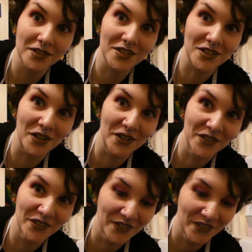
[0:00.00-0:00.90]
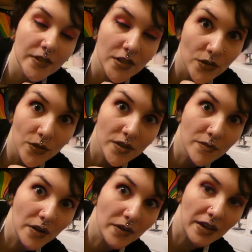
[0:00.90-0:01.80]
So sort them
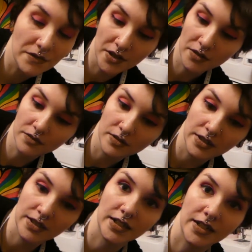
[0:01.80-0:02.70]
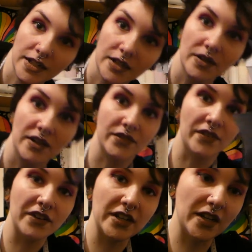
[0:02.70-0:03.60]
both out though, and I now have a
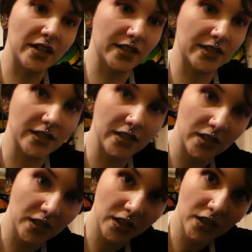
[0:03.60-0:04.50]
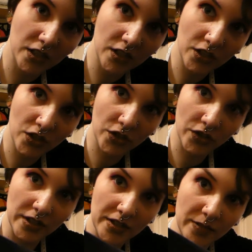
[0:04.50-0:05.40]
very nice
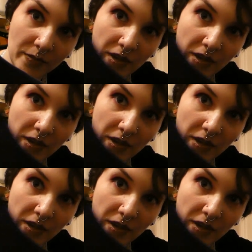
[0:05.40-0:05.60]
crisp